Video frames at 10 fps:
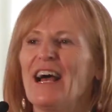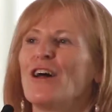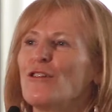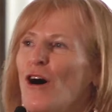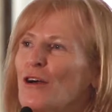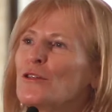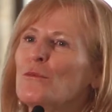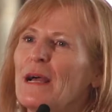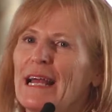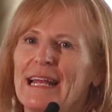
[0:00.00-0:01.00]
along the
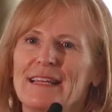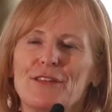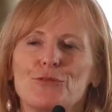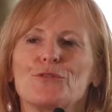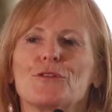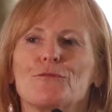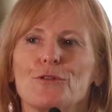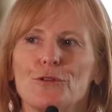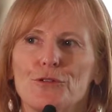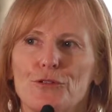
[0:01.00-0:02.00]
way, this was the
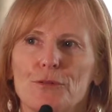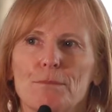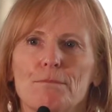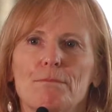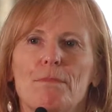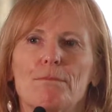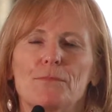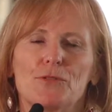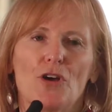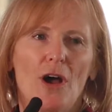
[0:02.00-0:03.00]
first
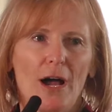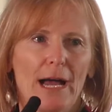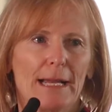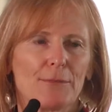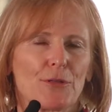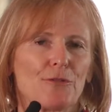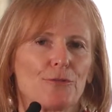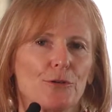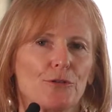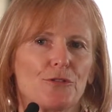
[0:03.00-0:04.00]
time or the
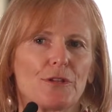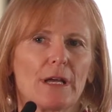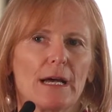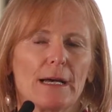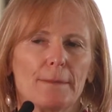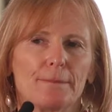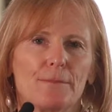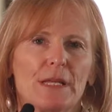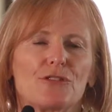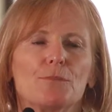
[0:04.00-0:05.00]
first
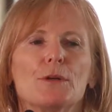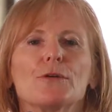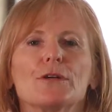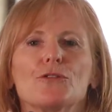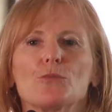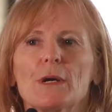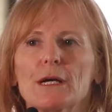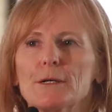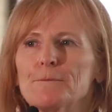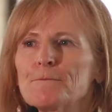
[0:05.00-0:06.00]
experience
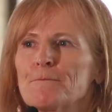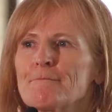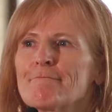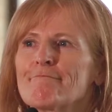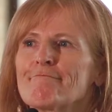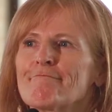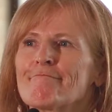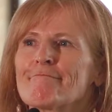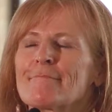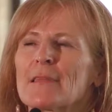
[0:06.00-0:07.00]
where
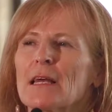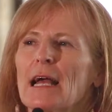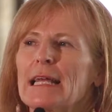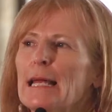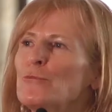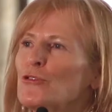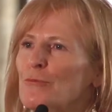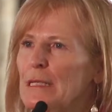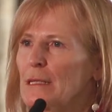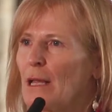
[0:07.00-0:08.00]
I came to
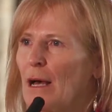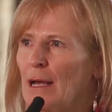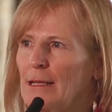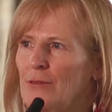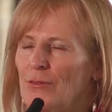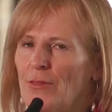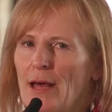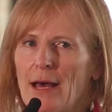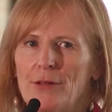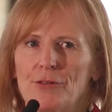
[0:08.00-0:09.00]
realize
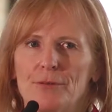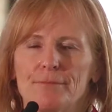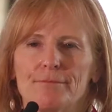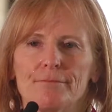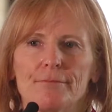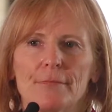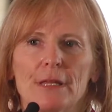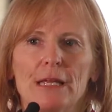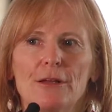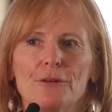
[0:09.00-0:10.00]
that
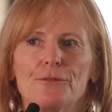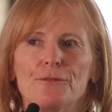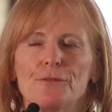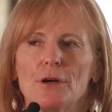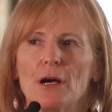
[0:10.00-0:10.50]
if